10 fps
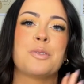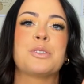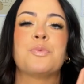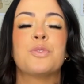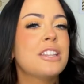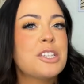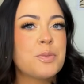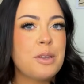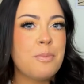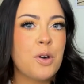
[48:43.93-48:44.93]
There were some really
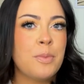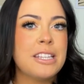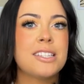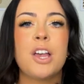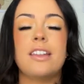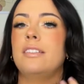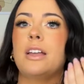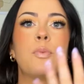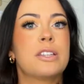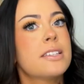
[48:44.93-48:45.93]
sweet moments, and
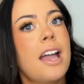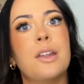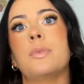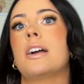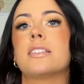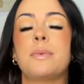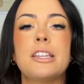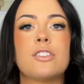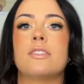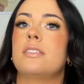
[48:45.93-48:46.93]
like once again, we got some
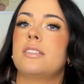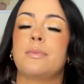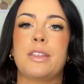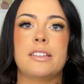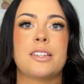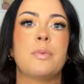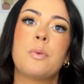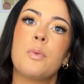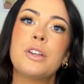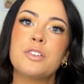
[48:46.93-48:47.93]
answers to some things that we
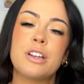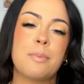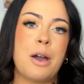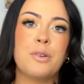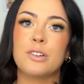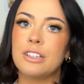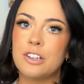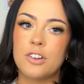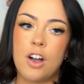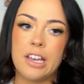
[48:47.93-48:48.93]
were wondering about
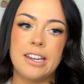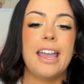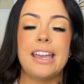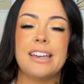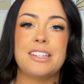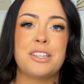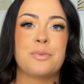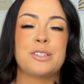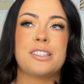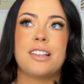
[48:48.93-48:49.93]
earlier on, and there
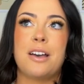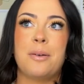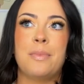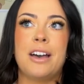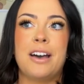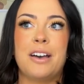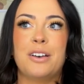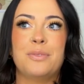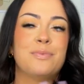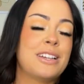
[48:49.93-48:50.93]
was some uh,